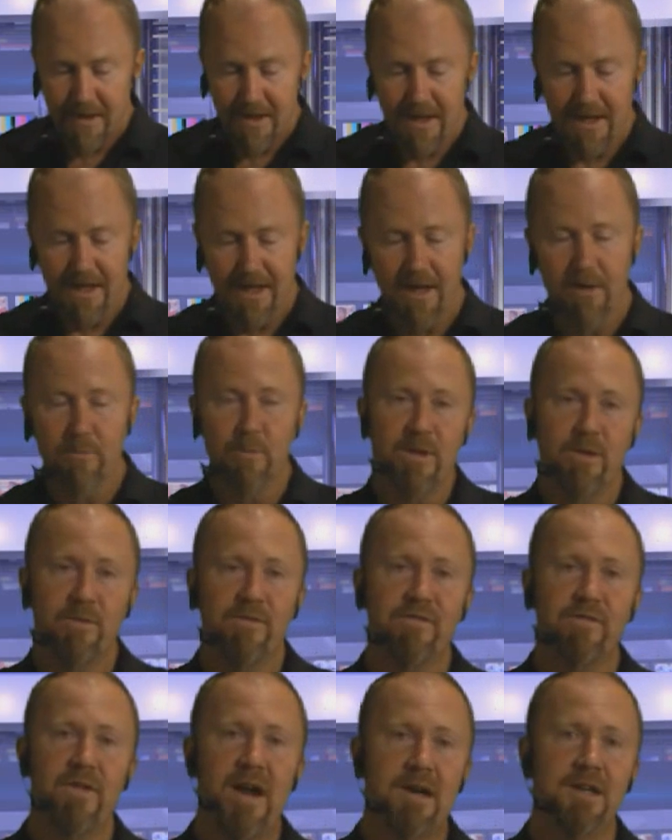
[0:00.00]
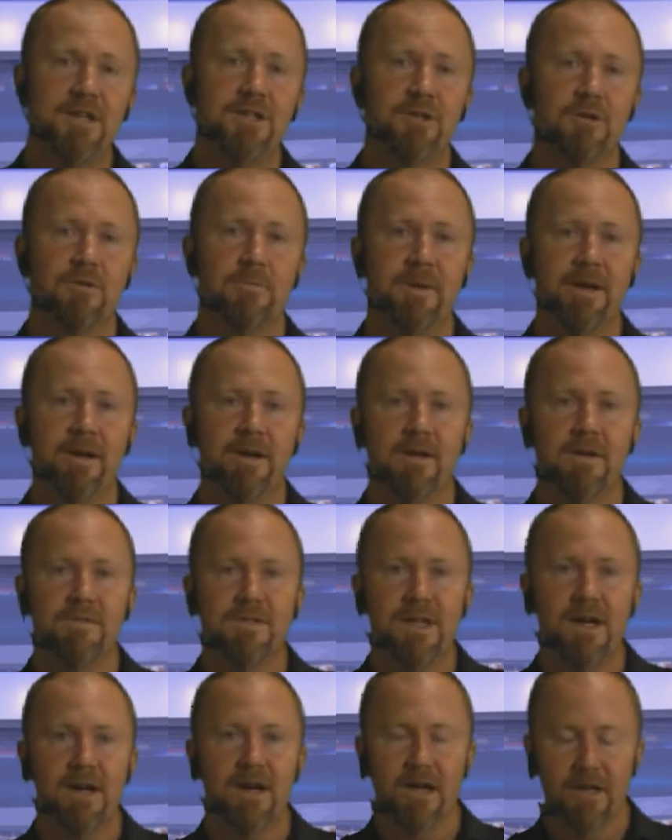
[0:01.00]
With a very short period of
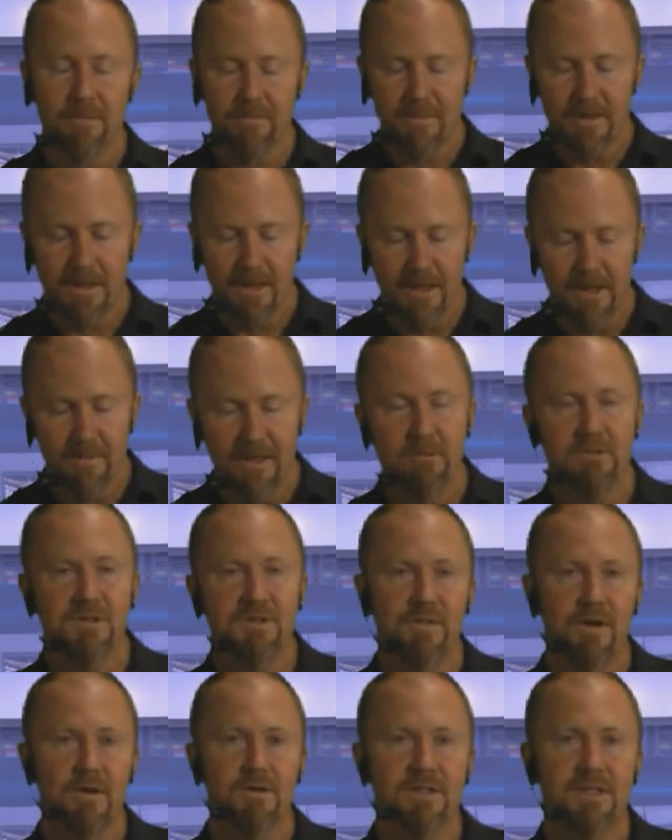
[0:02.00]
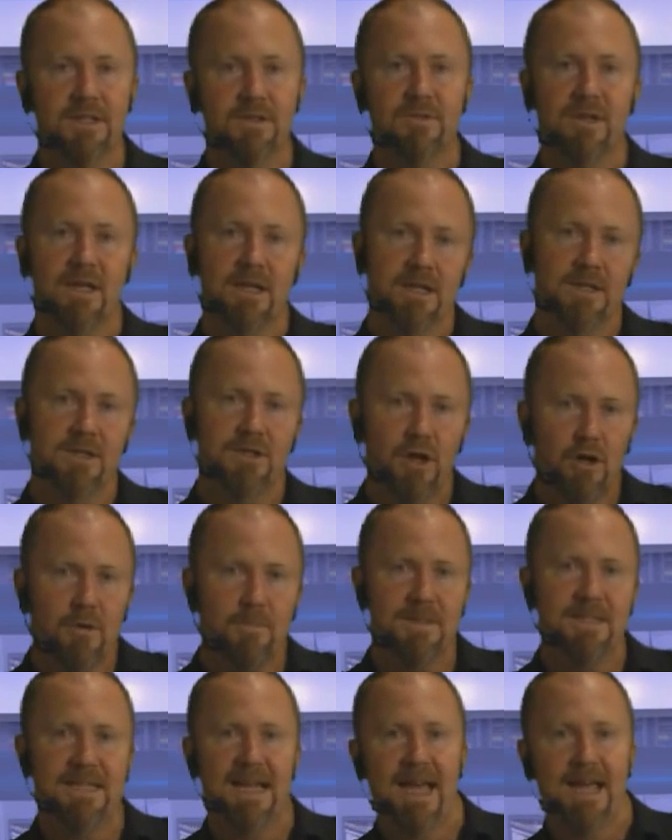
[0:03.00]
time, it was voted
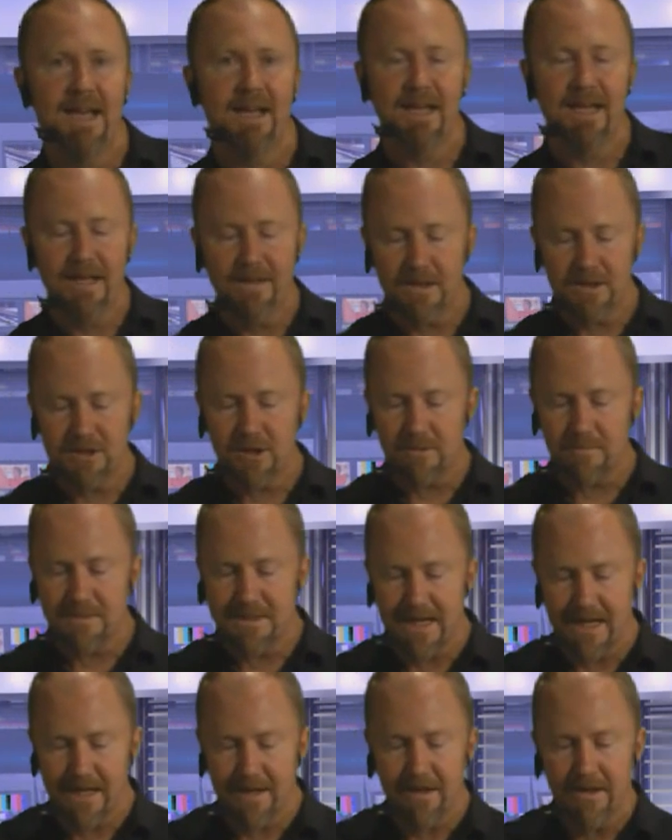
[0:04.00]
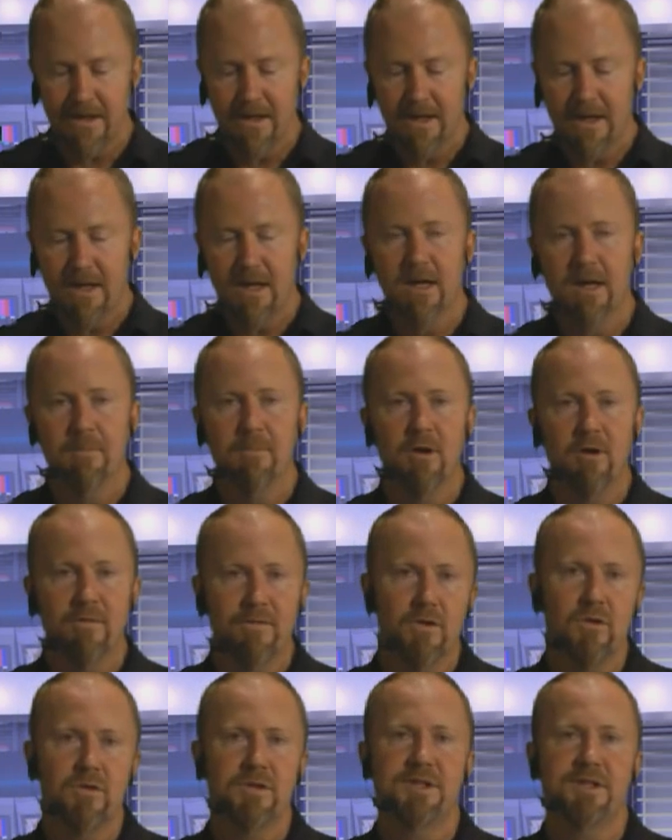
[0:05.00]
top 10 in the top 10 of
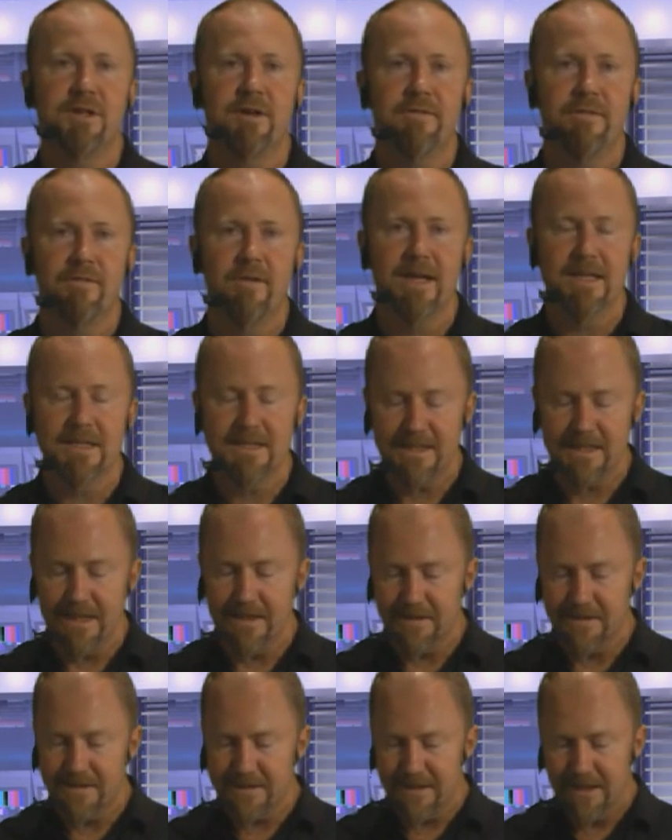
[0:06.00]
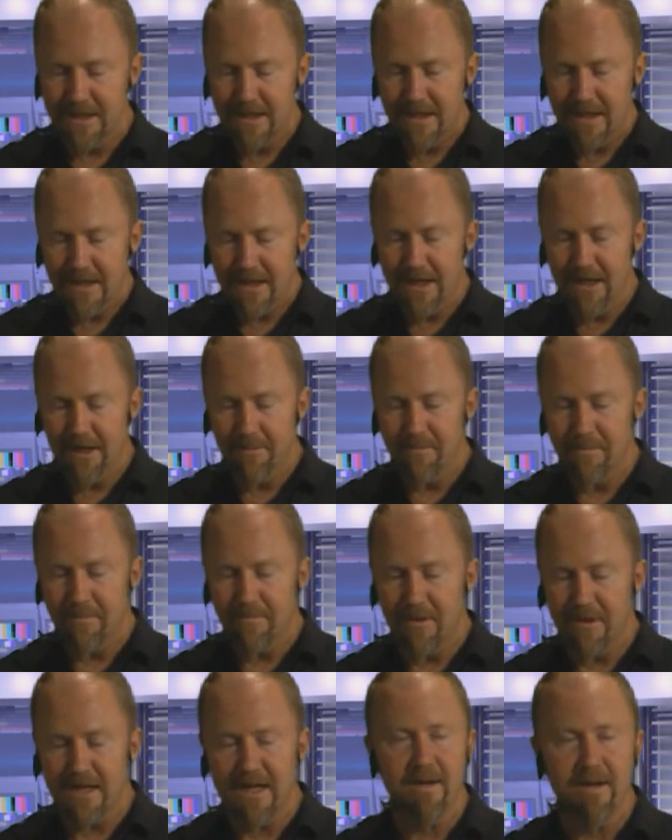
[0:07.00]
all software synths,
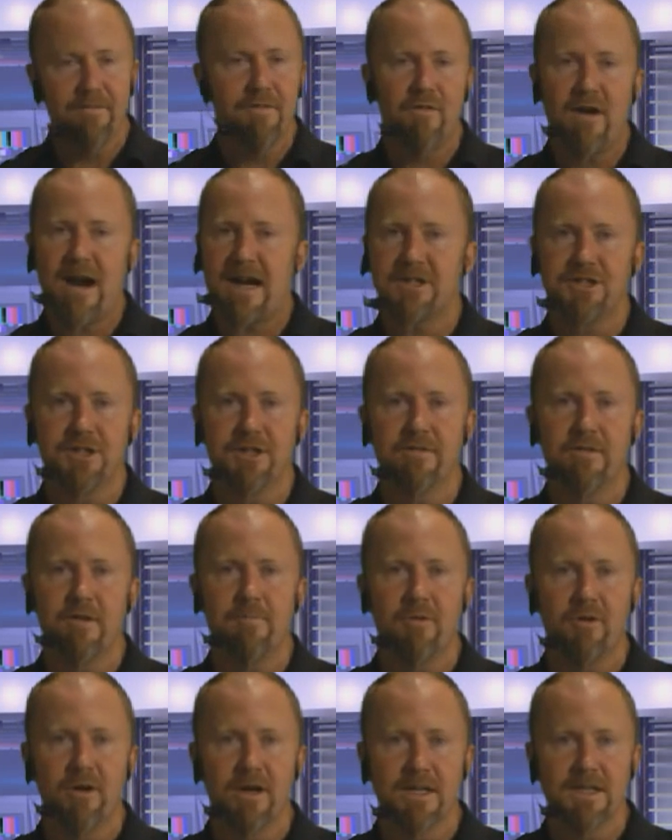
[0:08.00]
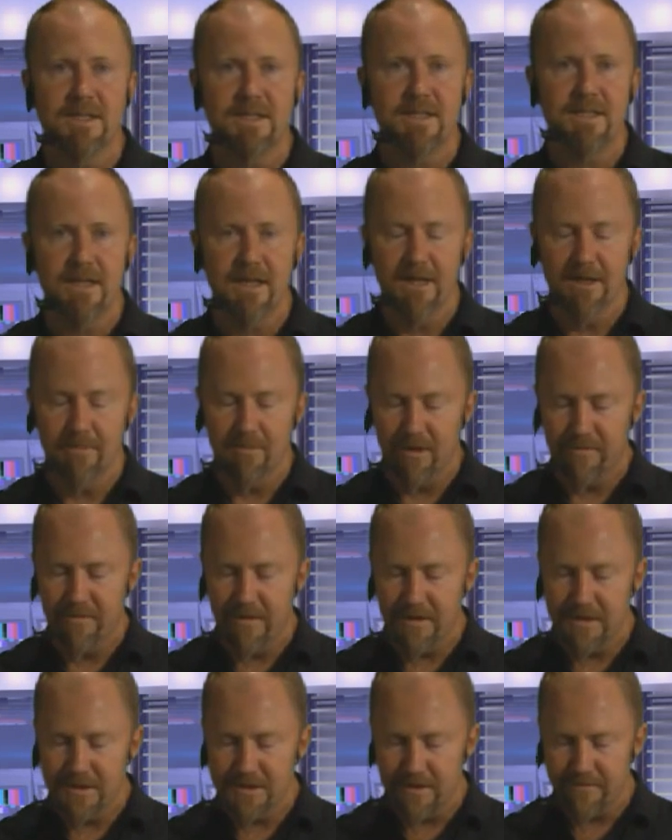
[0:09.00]
but at a fraction of a price of
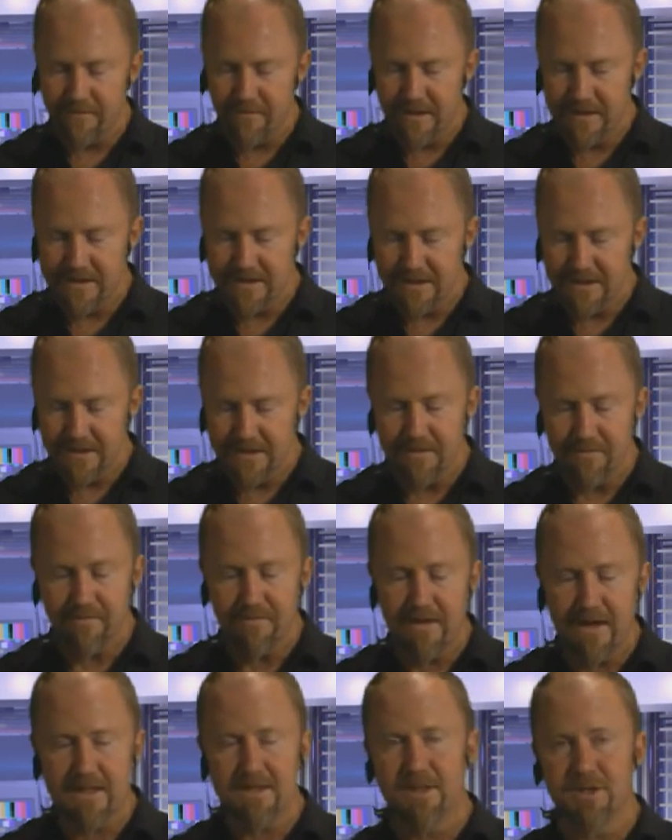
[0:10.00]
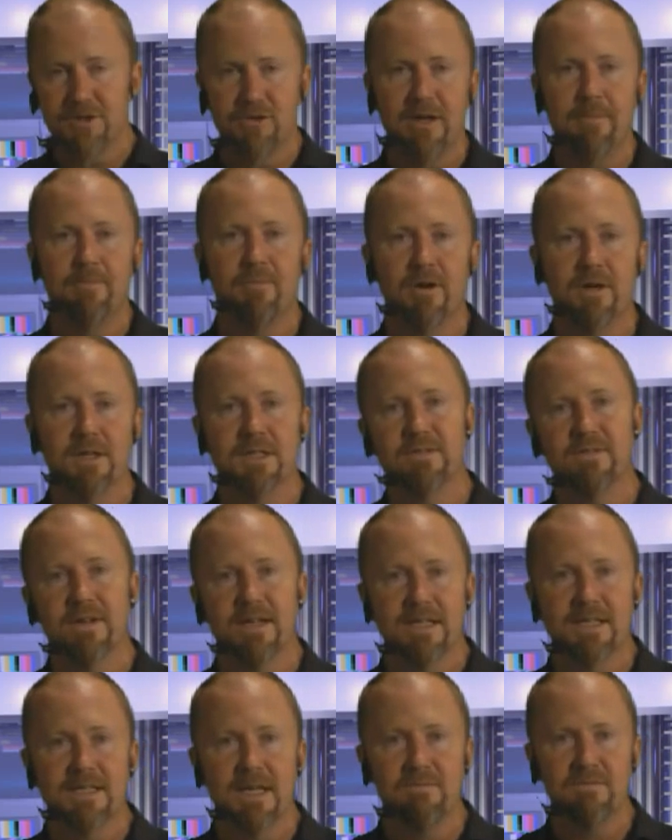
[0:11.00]
other software synths. In fact, the street price of
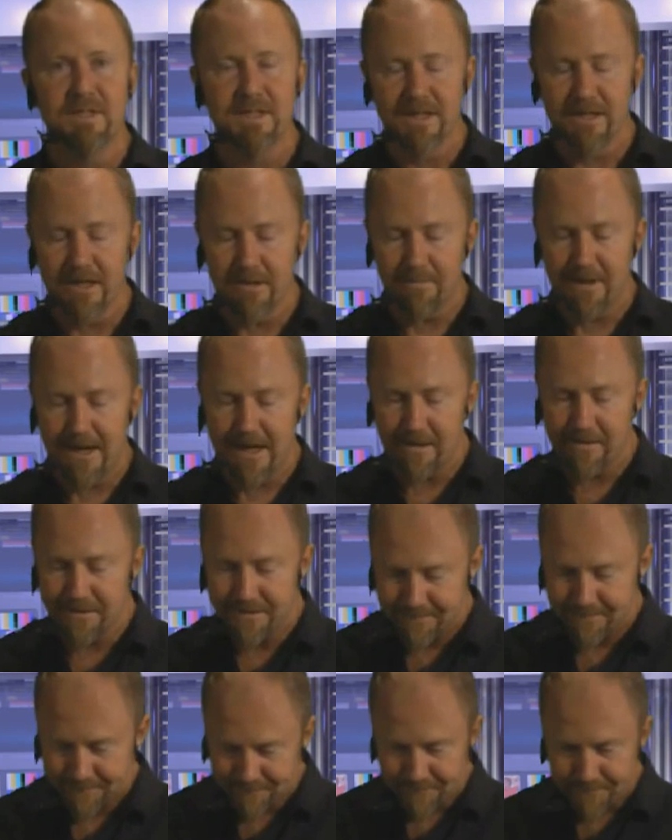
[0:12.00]
it is £79.